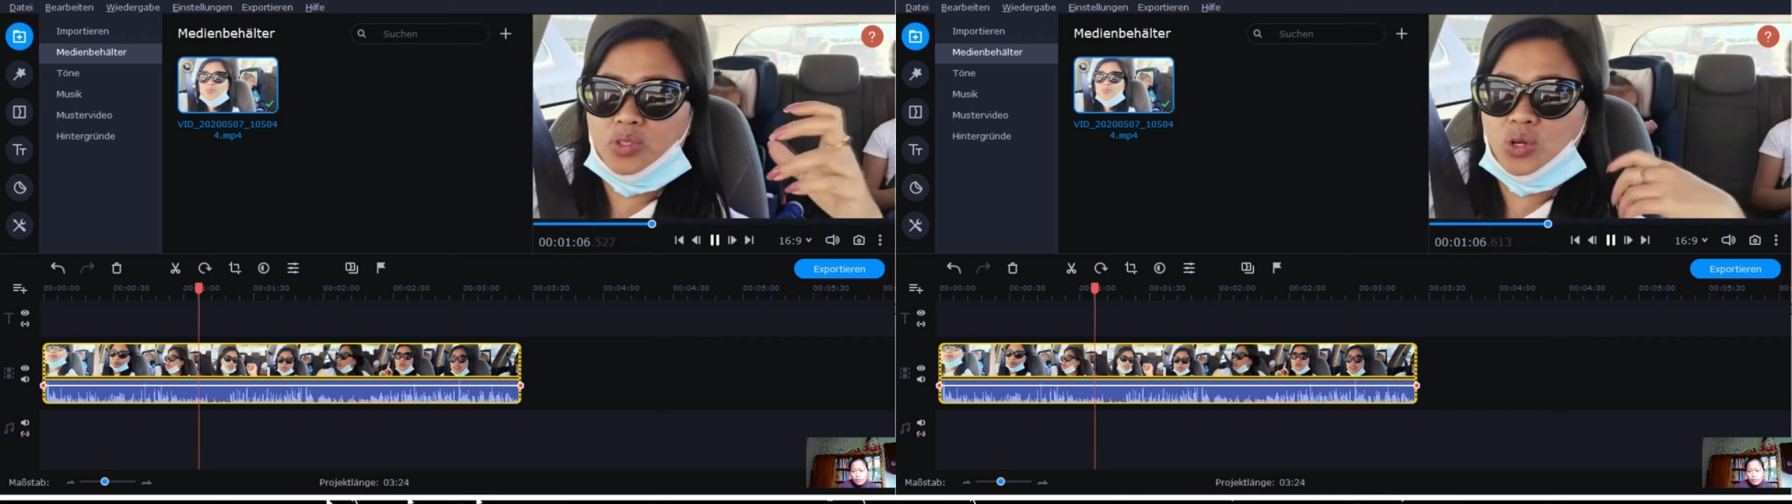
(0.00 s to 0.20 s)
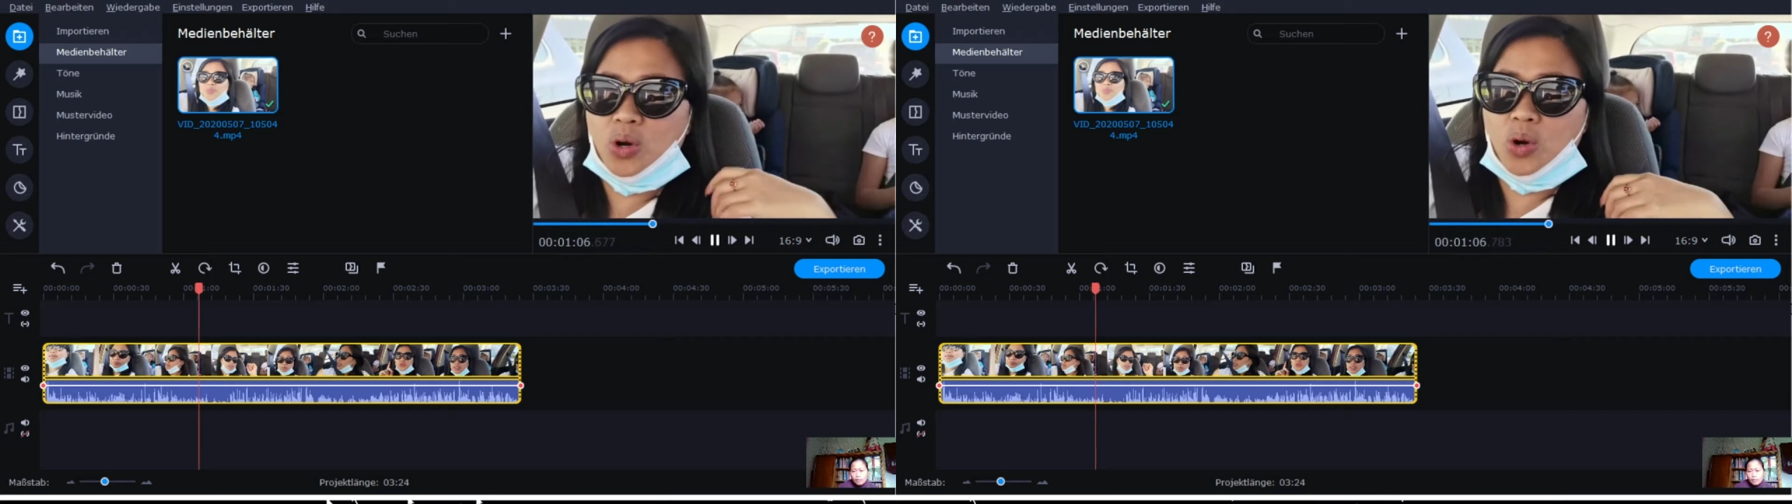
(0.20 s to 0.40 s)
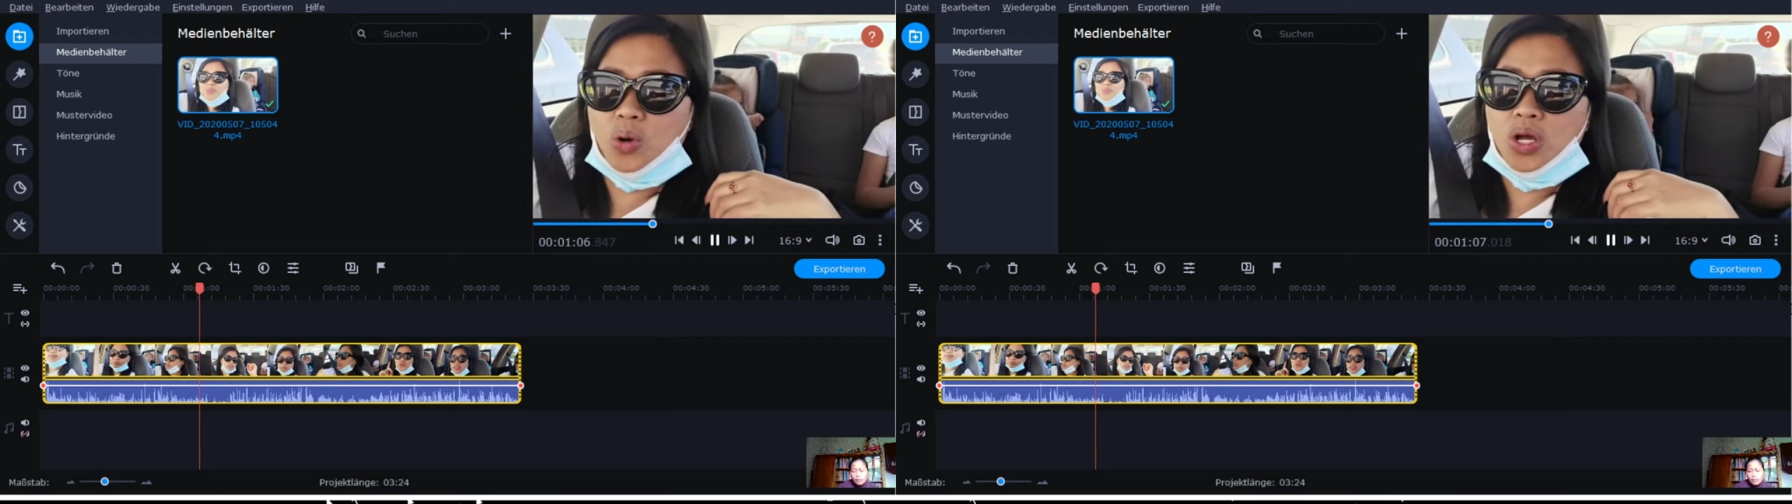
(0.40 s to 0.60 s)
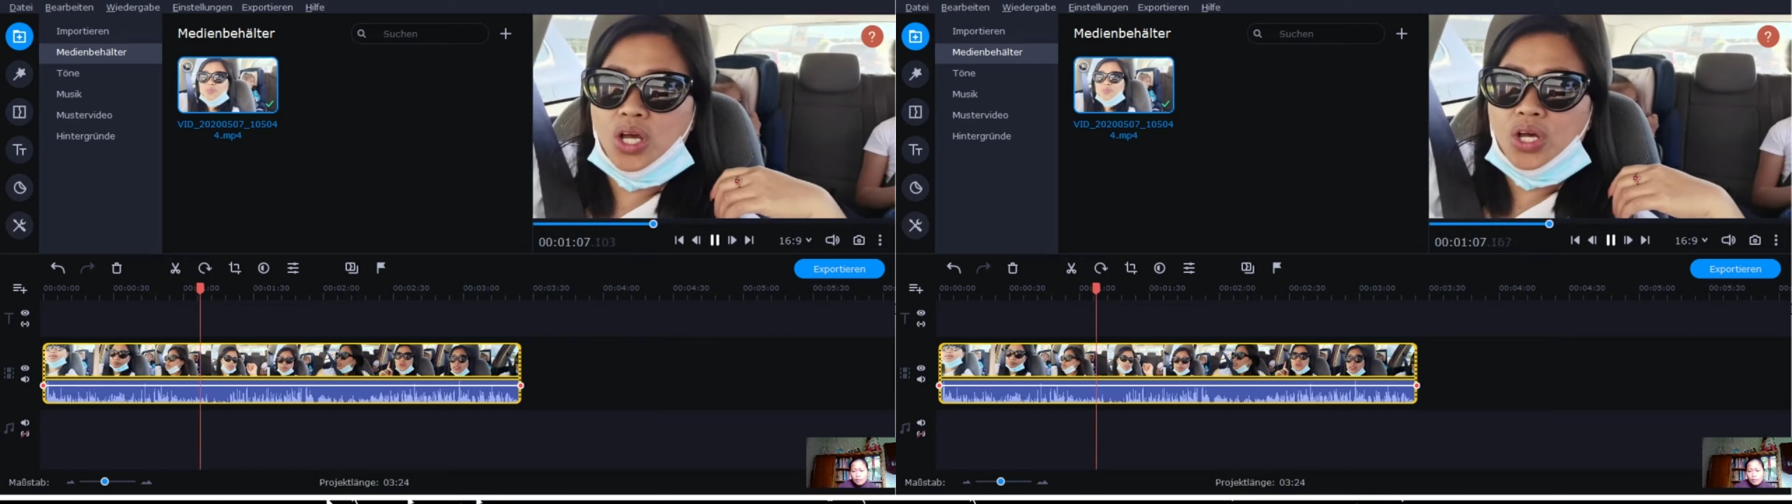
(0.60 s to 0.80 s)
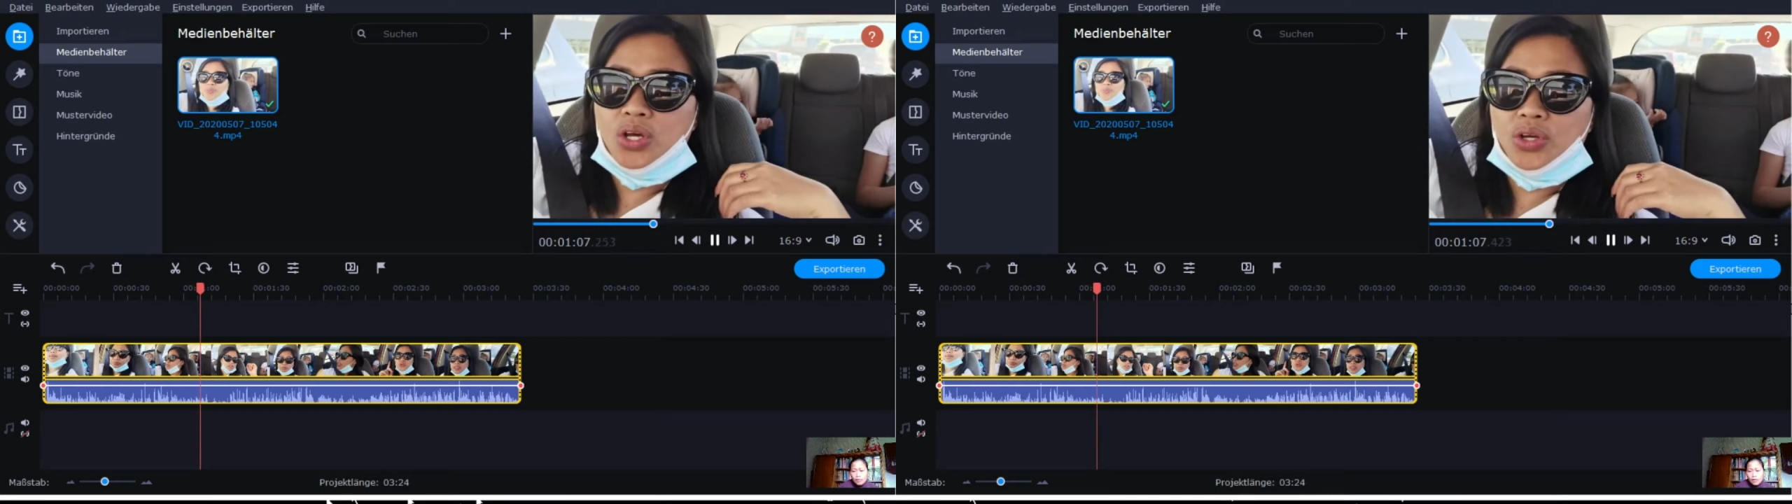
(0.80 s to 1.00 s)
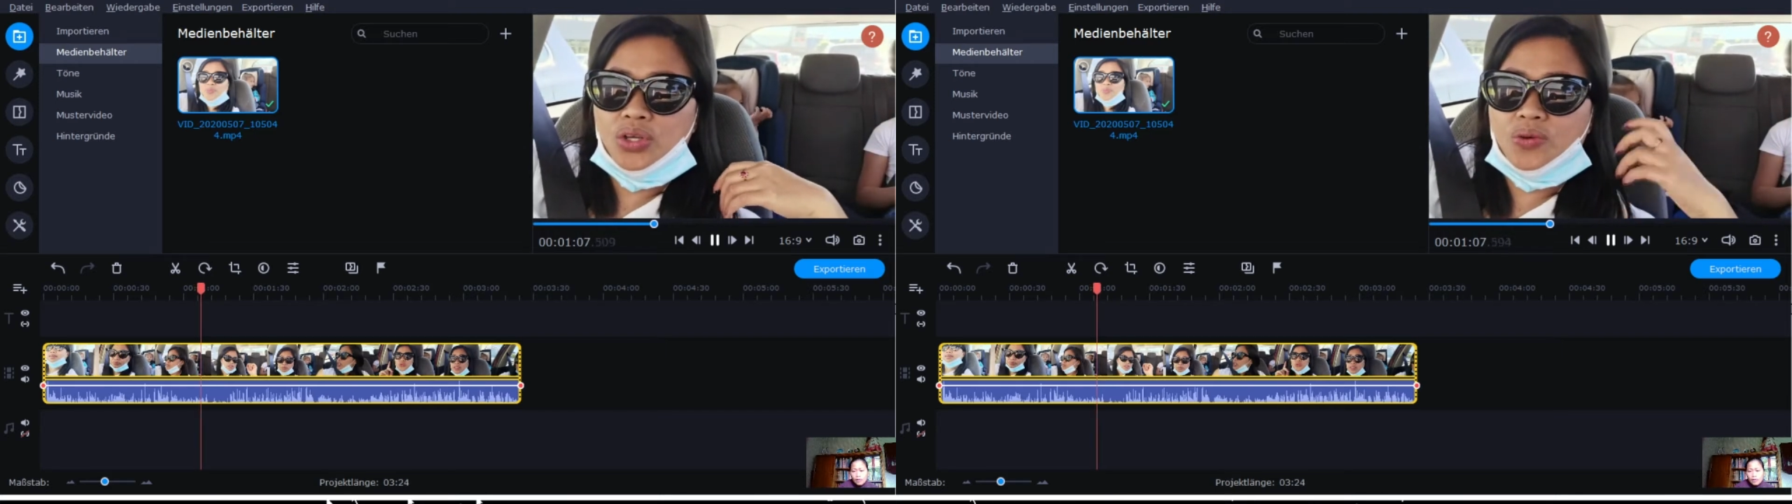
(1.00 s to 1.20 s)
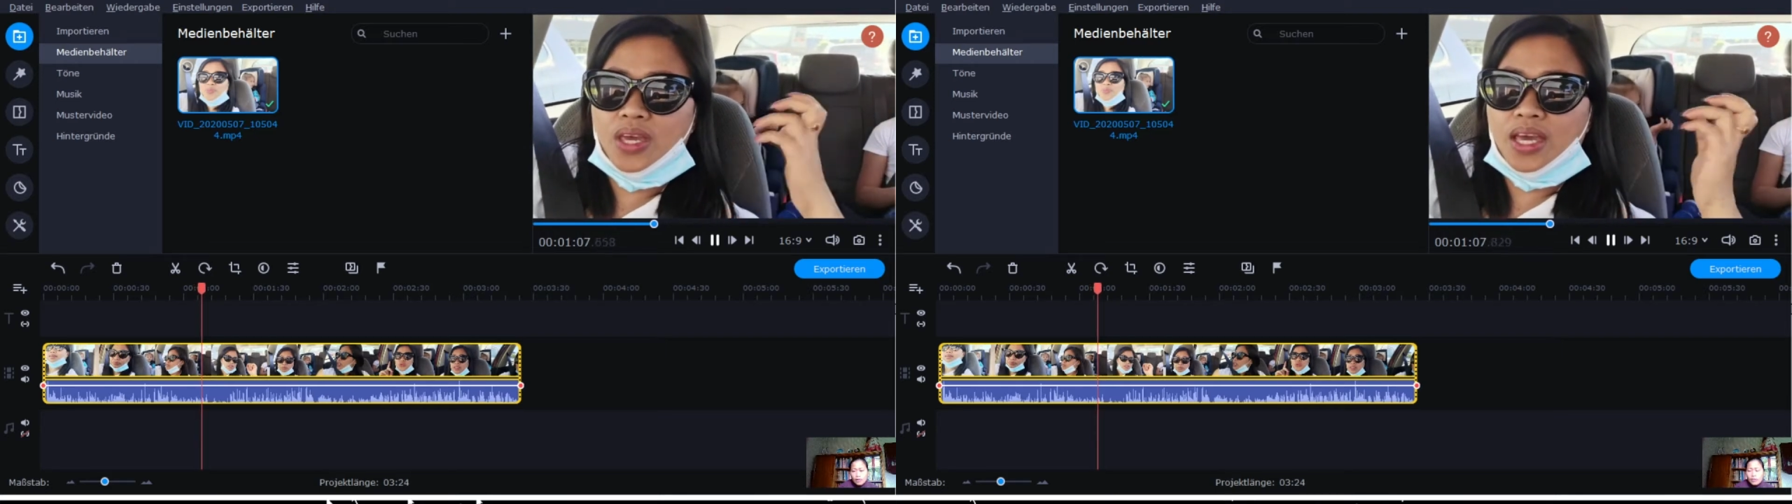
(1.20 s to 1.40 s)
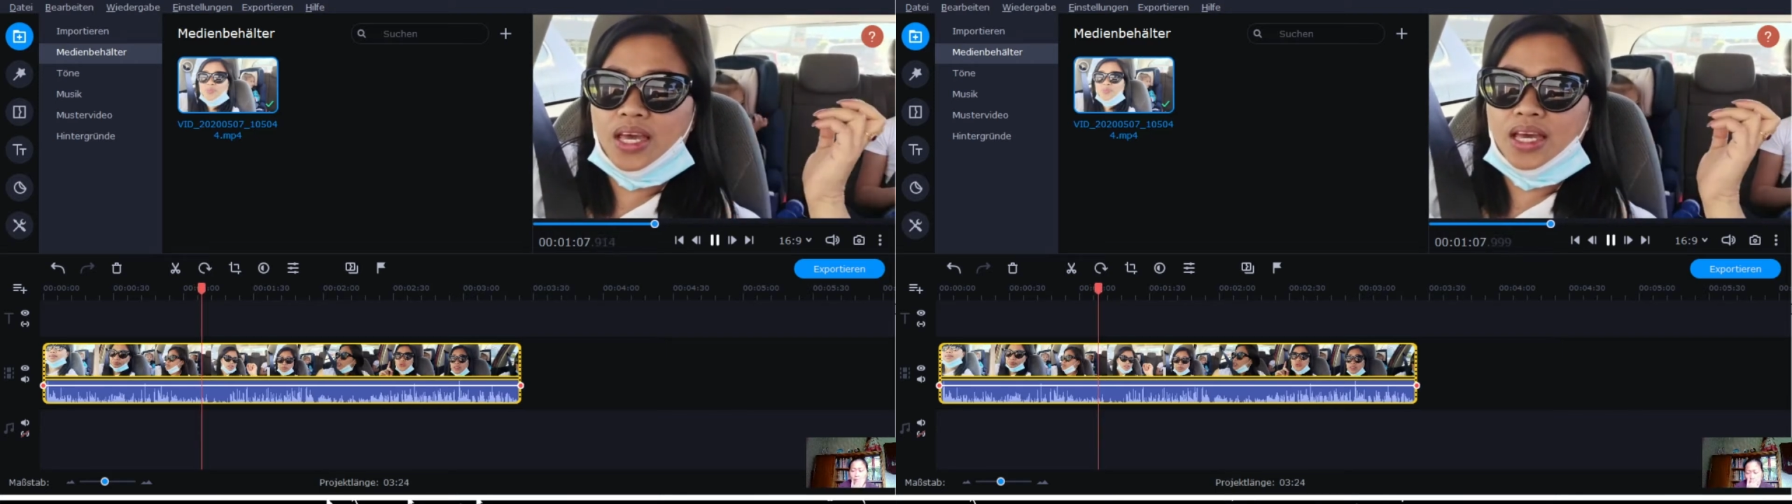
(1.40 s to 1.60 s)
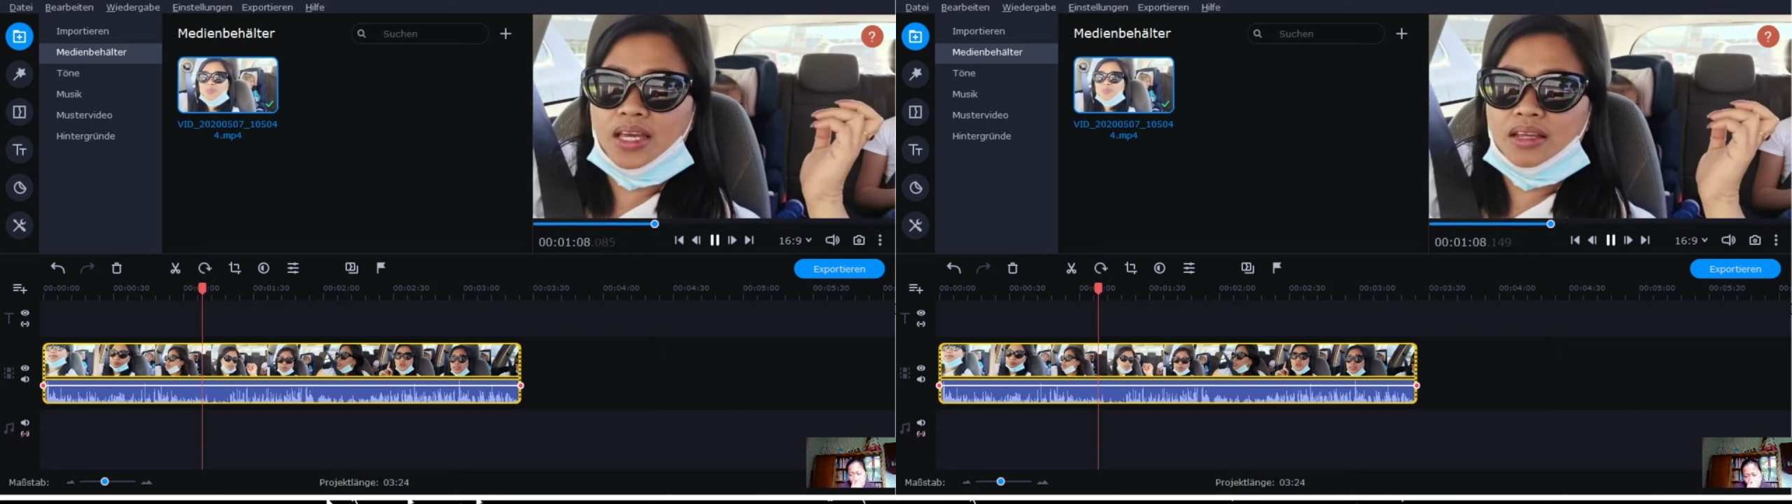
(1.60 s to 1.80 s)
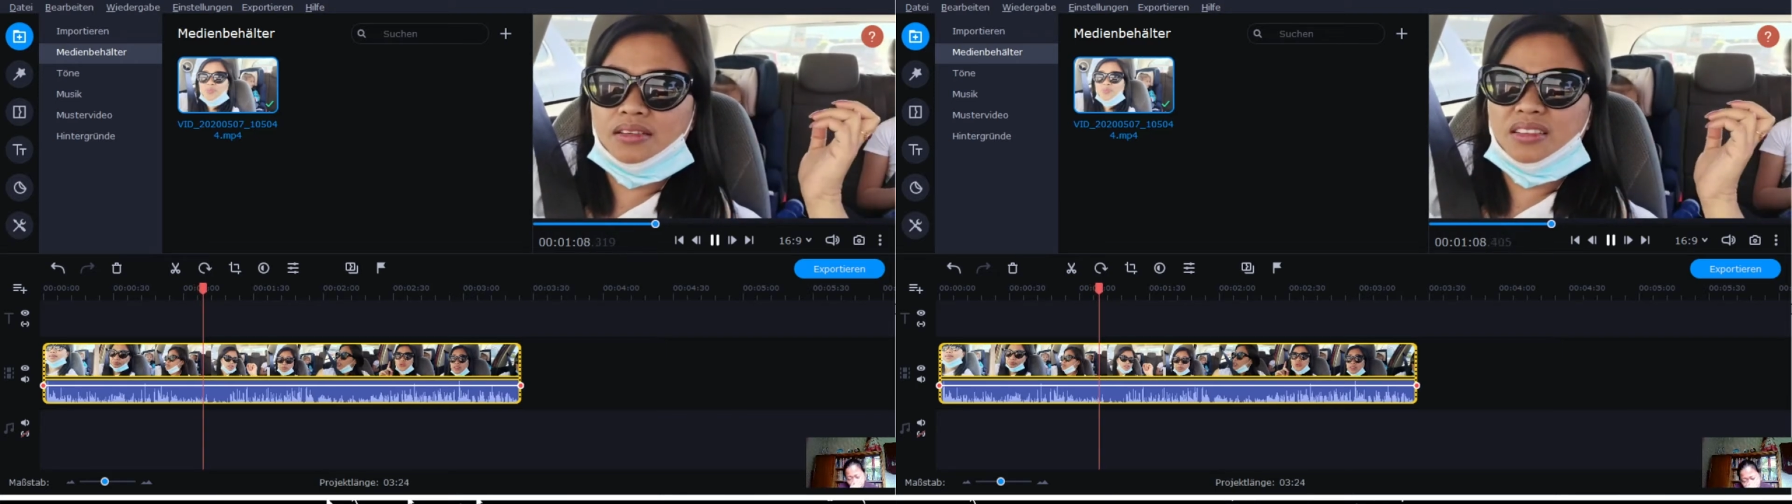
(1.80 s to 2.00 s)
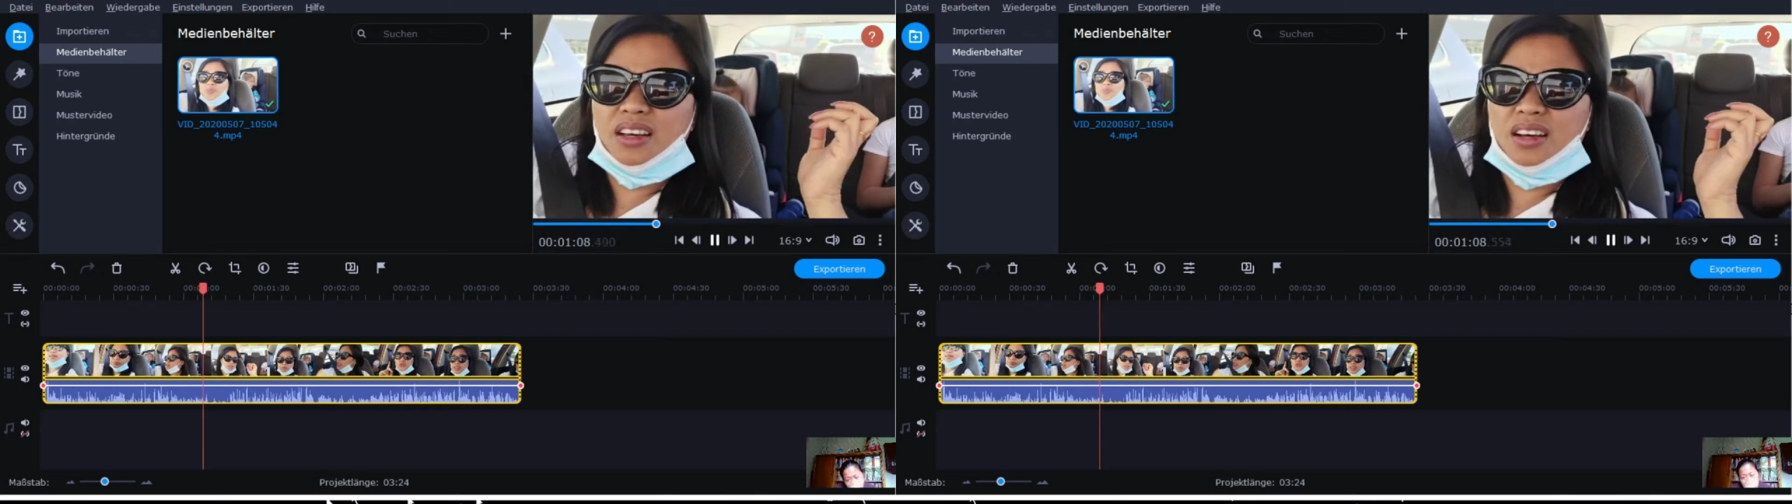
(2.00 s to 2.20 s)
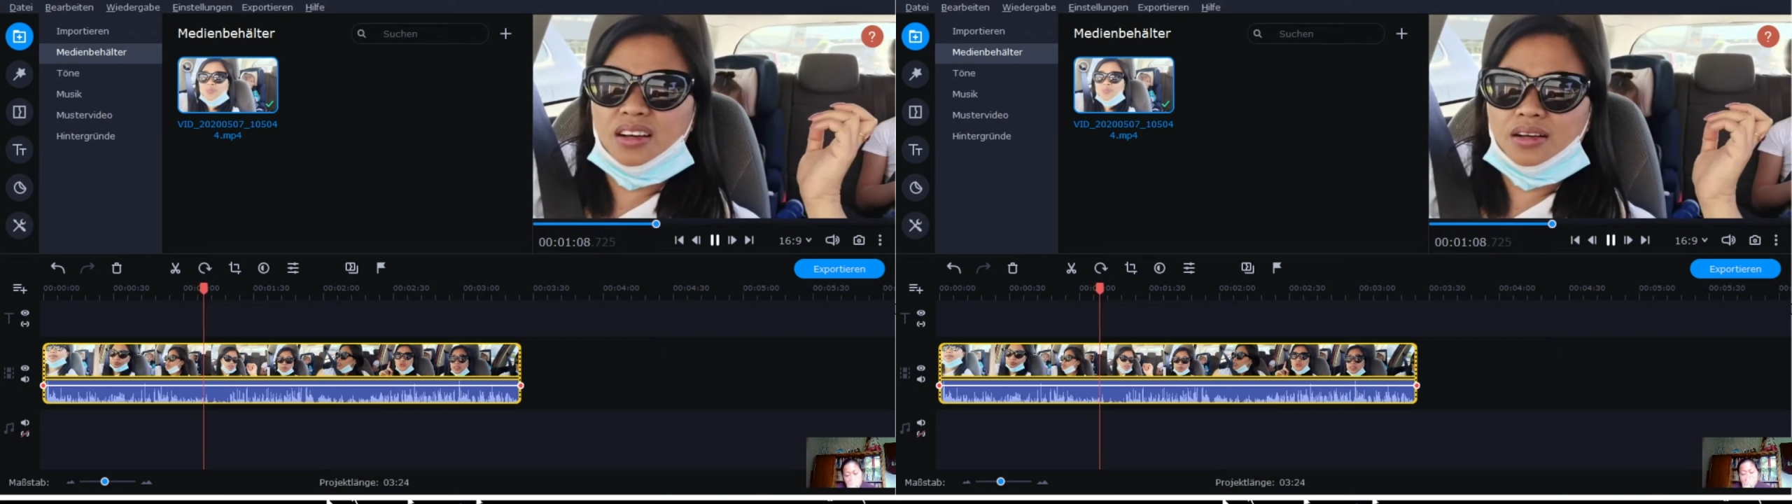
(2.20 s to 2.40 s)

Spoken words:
So you can